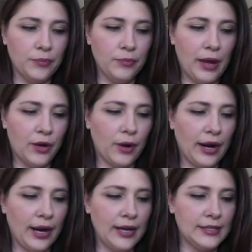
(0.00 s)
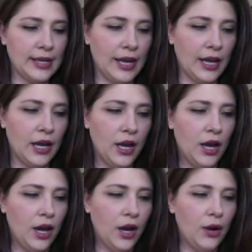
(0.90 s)
Meg Ryan is saying,
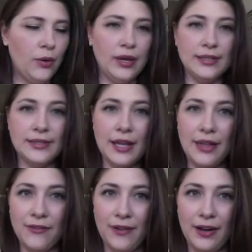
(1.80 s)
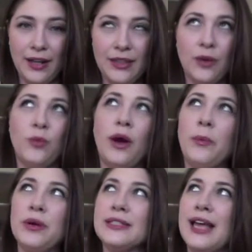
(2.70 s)
"Oh, he said that funny thing. What
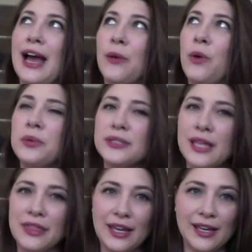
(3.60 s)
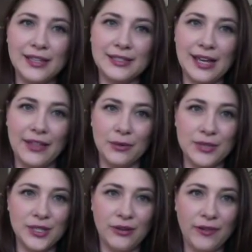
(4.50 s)
was that? What was that thing he said that was
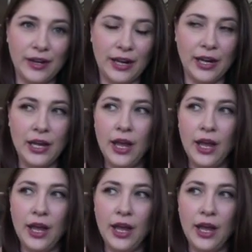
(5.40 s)
so funny?"